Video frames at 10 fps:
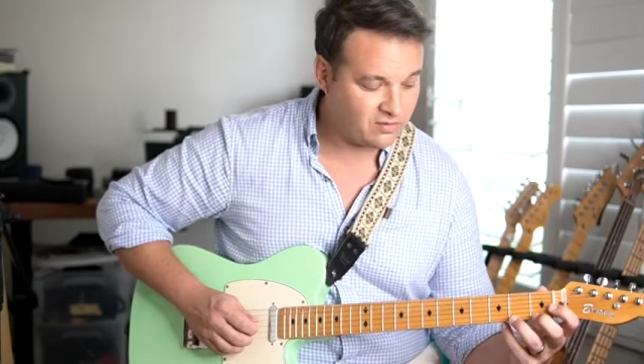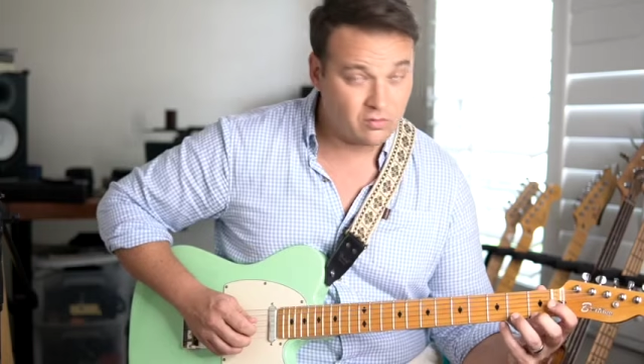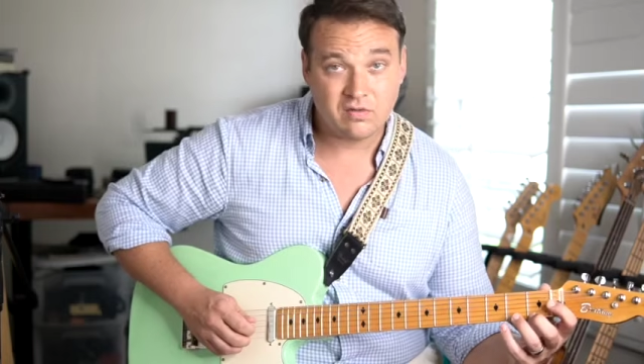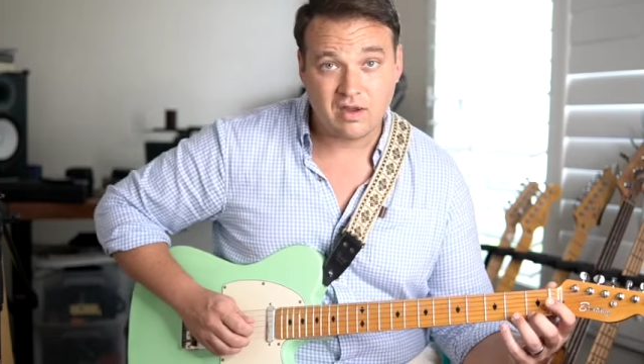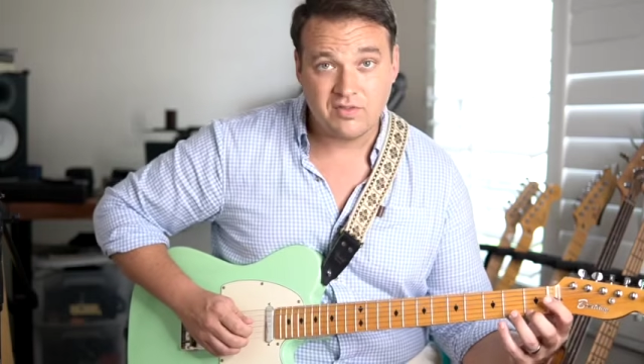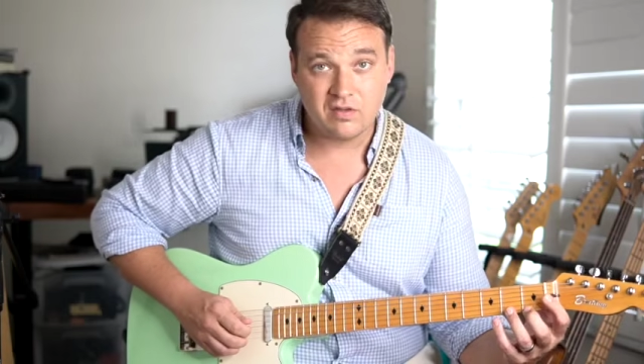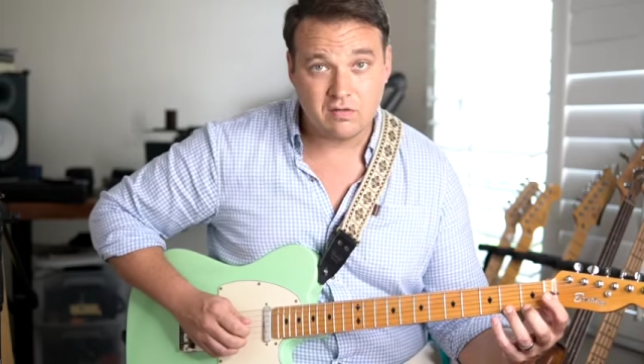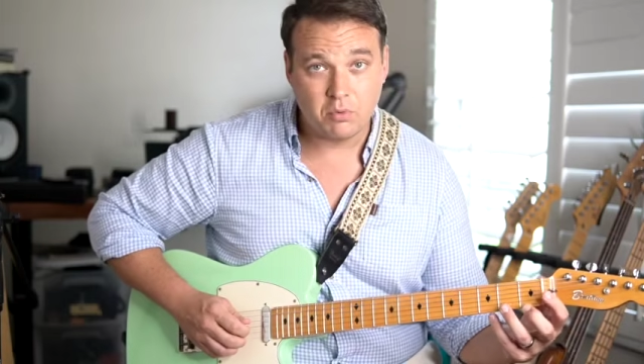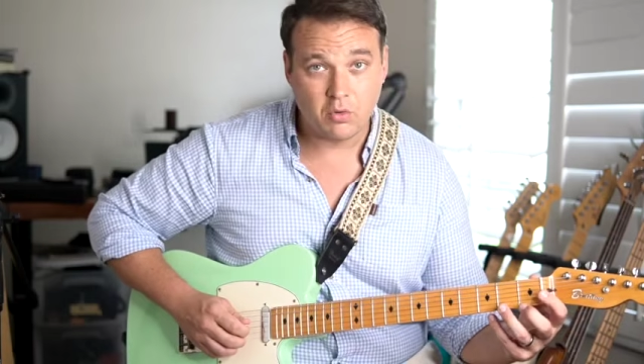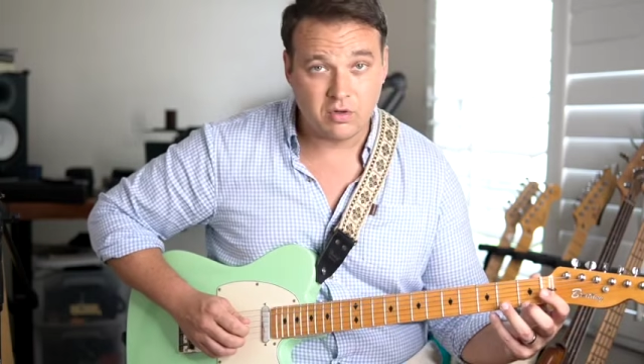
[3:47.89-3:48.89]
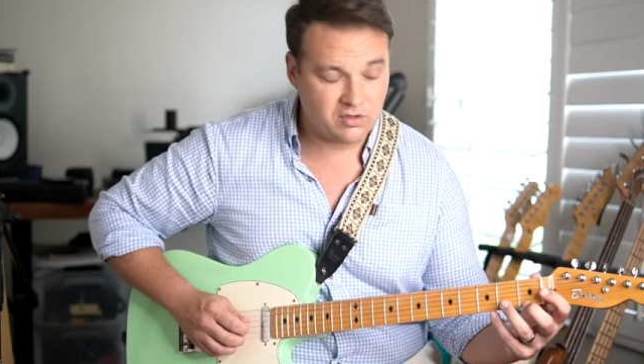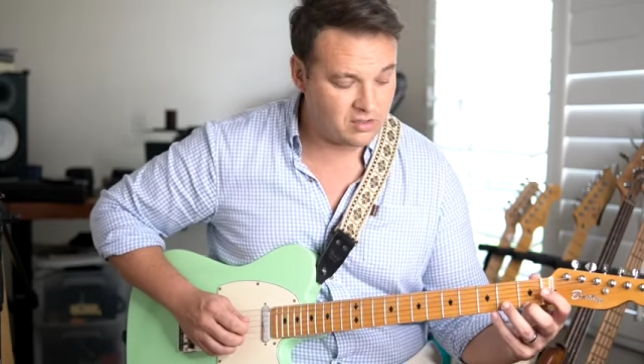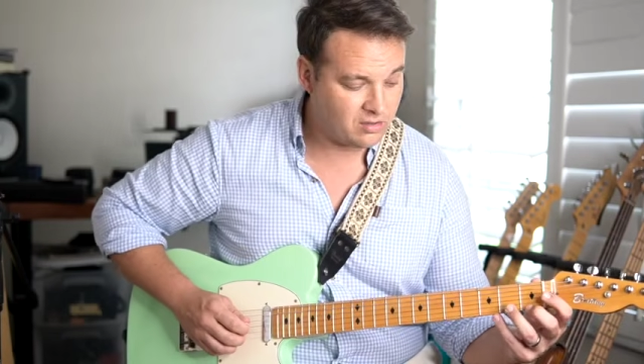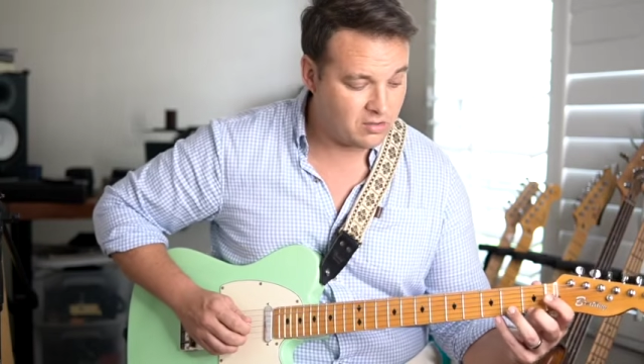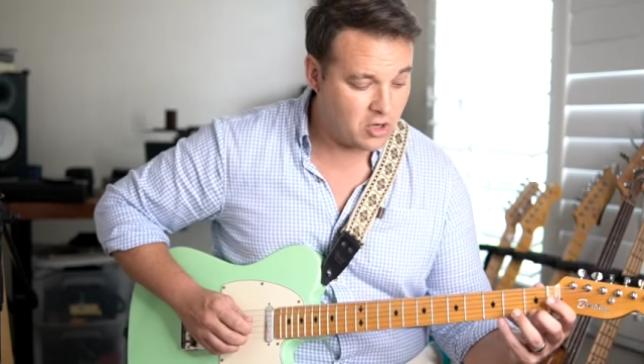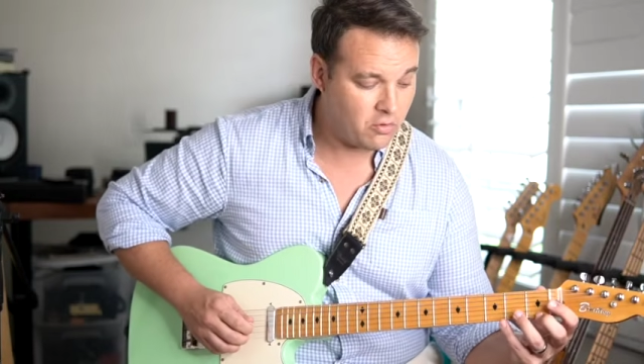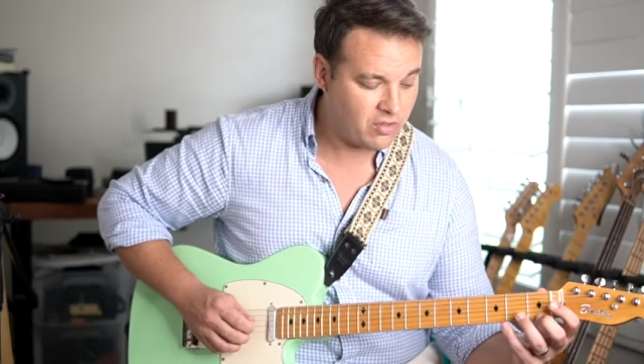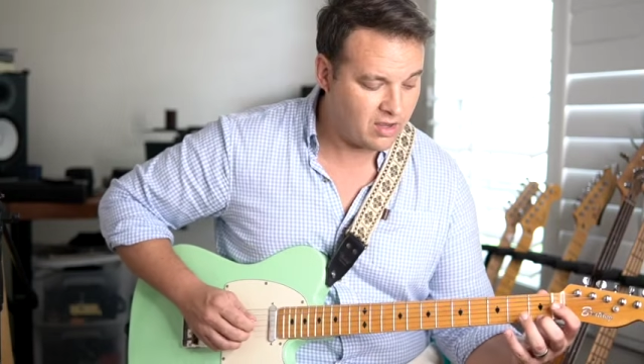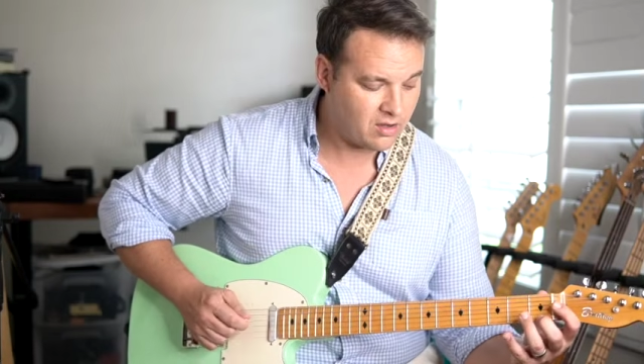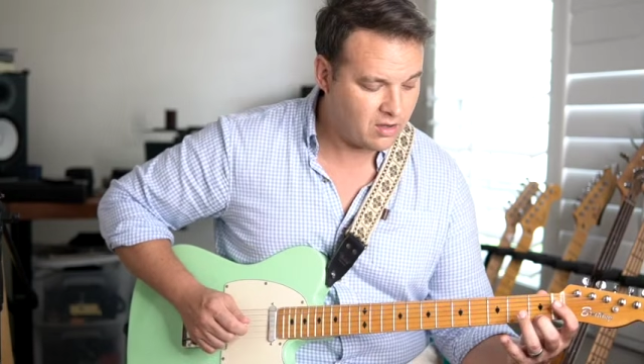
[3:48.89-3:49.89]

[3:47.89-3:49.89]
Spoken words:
So I think it's important to know that.